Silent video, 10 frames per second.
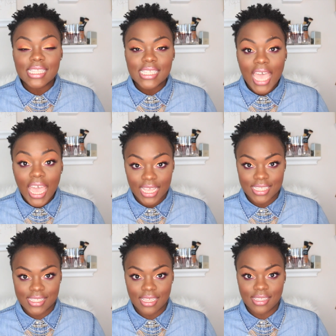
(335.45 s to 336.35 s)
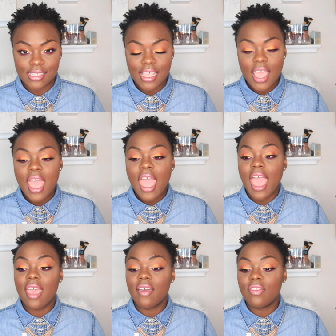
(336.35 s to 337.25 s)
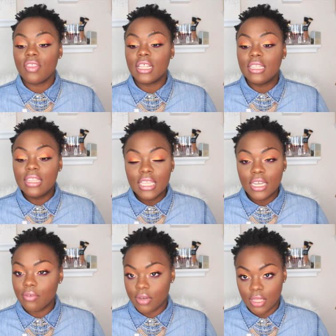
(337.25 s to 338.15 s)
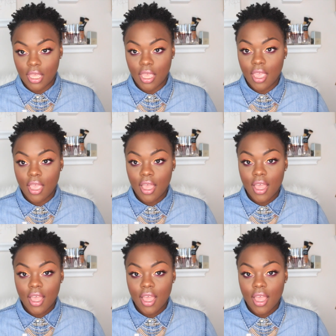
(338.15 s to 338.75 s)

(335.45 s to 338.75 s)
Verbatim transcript: Texas. And literally,